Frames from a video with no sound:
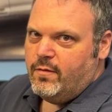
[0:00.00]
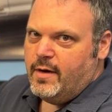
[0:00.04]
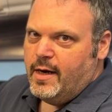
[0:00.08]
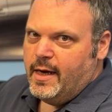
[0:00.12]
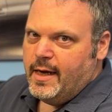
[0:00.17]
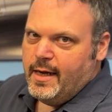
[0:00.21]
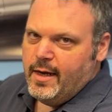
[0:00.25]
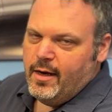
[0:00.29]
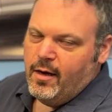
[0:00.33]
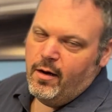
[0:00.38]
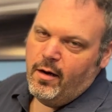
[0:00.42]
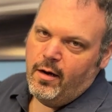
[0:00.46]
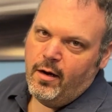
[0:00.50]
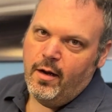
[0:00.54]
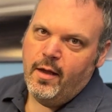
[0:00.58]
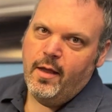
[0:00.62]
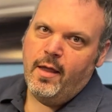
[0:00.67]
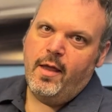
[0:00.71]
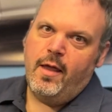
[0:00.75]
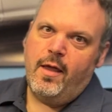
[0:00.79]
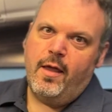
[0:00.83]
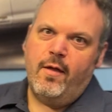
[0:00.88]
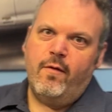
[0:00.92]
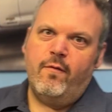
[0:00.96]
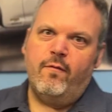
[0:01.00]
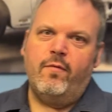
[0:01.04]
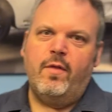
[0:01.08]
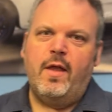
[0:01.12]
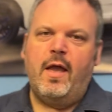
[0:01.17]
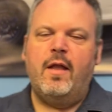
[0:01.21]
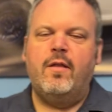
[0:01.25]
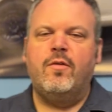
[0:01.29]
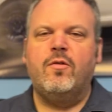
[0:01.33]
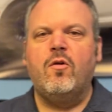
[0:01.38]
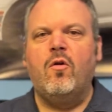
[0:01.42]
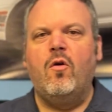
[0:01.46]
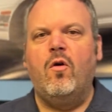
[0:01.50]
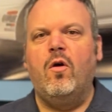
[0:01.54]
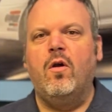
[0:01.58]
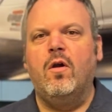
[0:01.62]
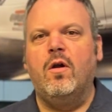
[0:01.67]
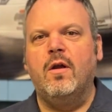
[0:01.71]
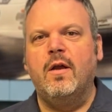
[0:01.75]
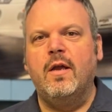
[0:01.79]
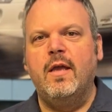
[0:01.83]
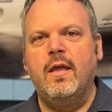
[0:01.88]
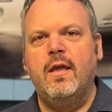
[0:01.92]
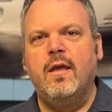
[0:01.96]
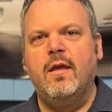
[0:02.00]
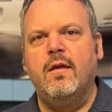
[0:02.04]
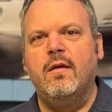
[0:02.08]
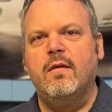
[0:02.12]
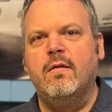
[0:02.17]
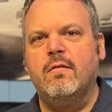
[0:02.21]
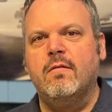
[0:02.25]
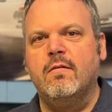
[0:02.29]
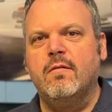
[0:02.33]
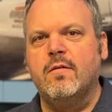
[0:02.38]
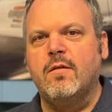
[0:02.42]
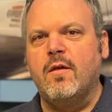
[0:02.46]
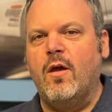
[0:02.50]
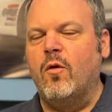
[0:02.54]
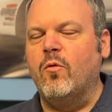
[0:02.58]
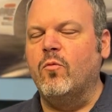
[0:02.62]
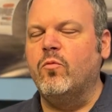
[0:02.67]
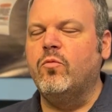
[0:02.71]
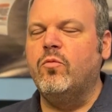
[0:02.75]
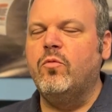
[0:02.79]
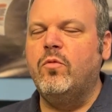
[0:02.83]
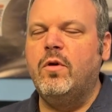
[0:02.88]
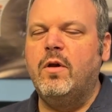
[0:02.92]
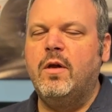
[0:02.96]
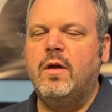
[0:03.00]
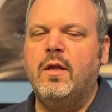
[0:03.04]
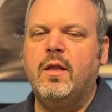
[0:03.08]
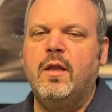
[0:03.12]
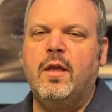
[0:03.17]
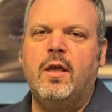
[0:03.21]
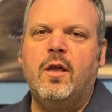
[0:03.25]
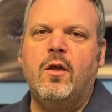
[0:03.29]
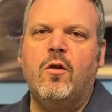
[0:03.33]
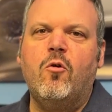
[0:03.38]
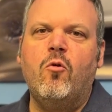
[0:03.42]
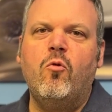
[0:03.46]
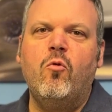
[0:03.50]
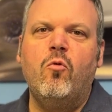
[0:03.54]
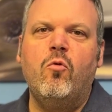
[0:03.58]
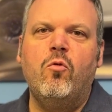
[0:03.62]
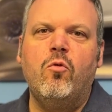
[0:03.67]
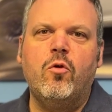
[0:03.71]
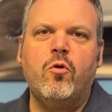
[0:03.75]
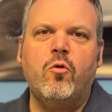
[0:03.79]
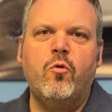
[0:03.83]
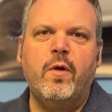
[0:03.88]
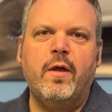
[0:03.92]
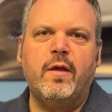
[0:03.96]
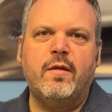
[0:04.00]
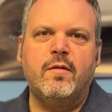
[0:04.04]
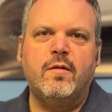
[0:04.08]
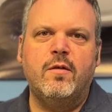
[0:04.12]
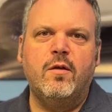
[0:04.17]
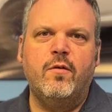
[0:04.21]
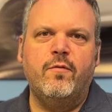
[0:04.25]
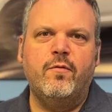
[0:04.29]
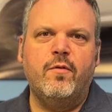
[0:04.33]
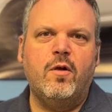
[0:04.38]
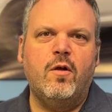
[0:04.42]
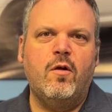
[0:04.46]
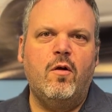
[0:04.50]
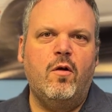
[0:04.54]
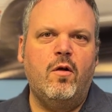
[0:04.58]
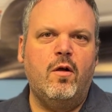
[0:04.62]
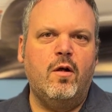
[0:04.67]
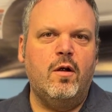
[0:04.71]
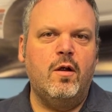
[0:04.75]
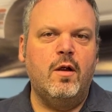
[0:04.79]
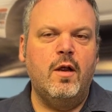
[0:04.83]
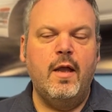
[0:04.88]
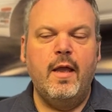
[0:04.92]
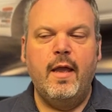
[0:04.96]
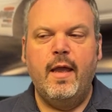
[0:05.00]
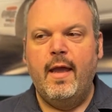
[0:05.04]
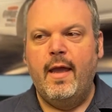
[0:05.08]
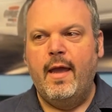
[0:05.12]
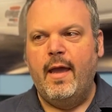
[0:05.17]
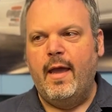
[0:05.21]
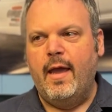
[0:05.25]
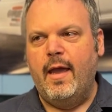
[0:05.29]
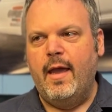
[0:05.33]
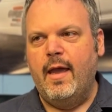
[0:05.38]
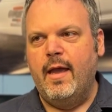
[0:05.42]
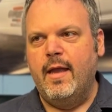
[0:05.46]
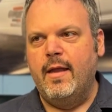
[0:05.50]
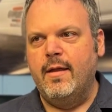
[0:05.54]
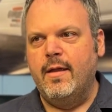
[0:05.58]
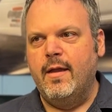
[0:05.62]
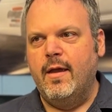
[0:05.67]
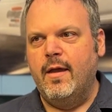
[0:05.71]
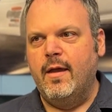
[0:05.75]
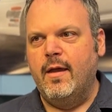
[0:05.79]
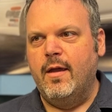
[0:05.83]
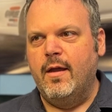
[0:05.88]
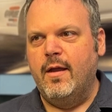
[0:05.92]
right here. Vlad's car is a really cool quicksilver car, and